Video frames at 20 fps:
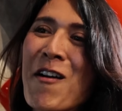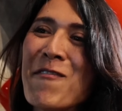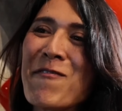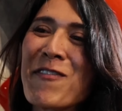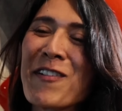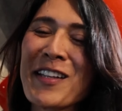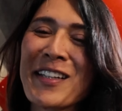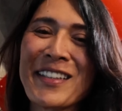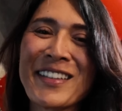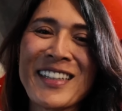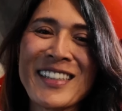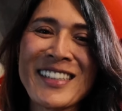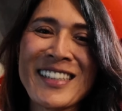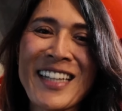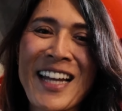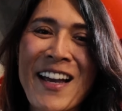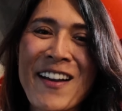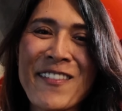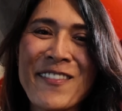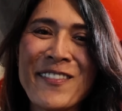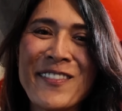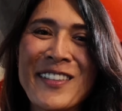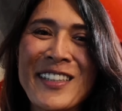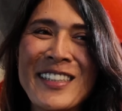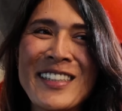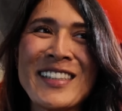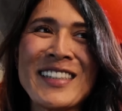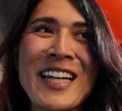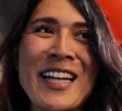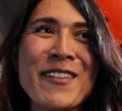Hopefully it doesn't have the
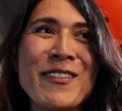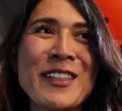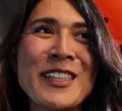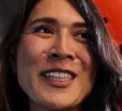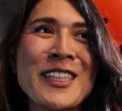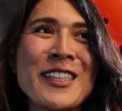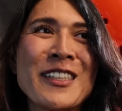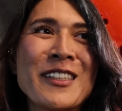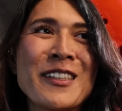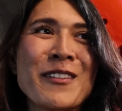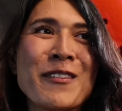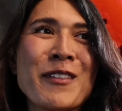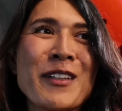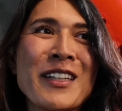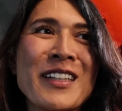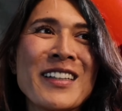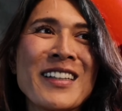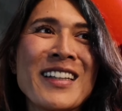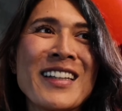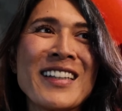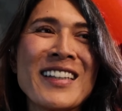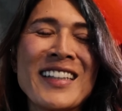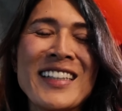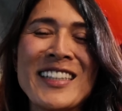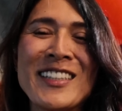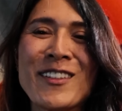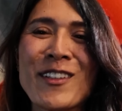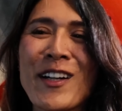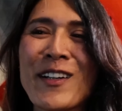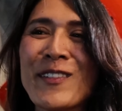same issue with
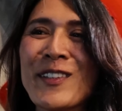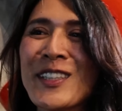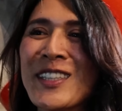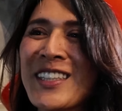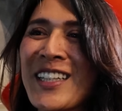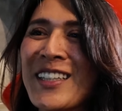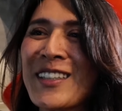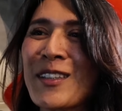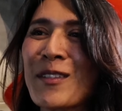the driver's side